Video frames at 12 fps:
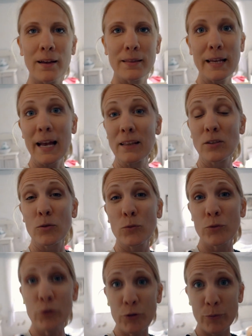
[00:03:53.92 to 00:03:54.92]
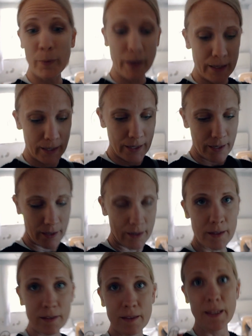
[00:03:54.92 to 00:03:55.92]
They had their own room, and the
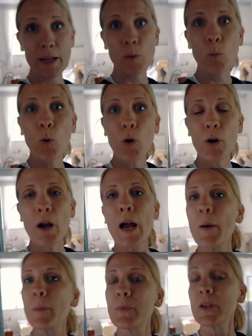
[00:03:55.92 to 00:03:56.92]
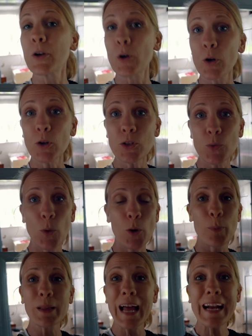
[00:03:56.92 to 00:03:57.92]
girls wore
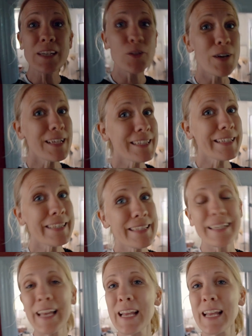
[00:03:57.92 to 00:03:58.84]
black dresses